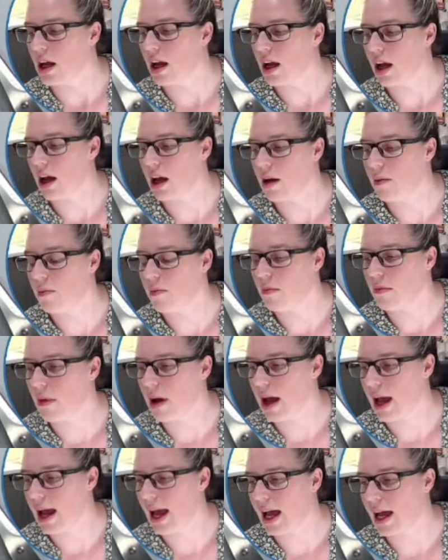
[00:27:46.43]

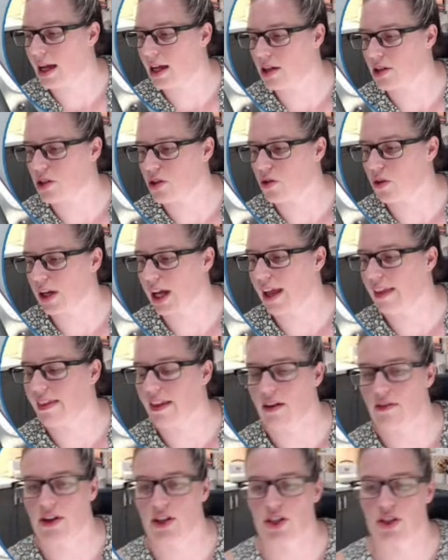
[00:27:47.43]
And you're getting
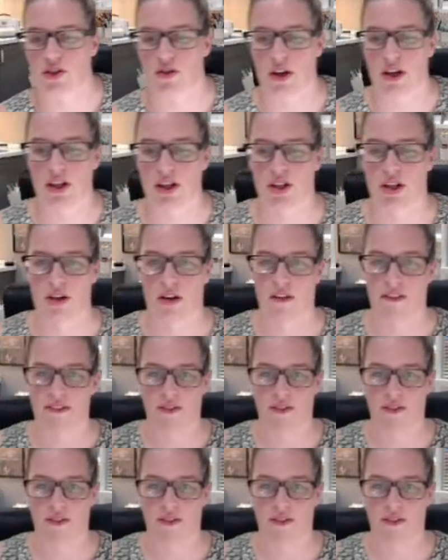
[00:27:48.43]
that registration